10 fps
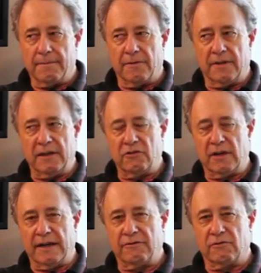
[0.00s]
These
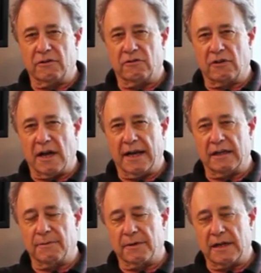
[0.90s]
safes are
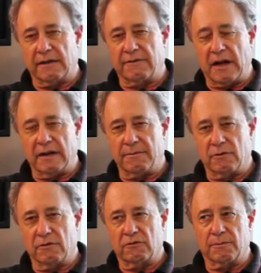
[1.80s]
designed to protect
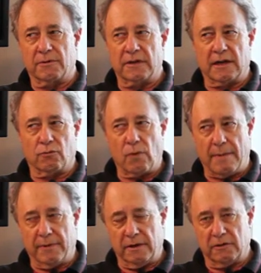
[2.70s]
valuables and protect
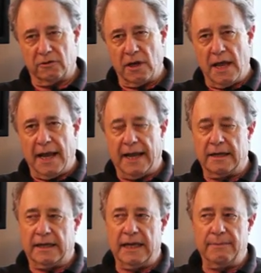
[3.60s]
weapons, and
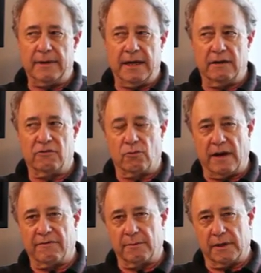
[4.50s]
to keep kids
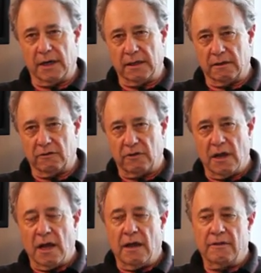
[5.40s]
away from guns.
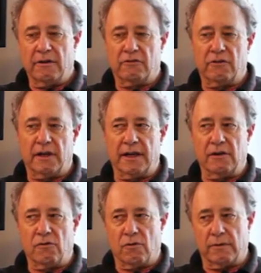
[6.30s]
This
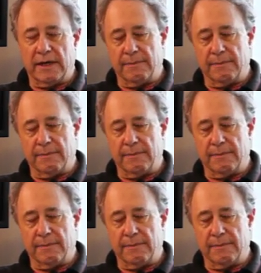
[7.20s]
inquiry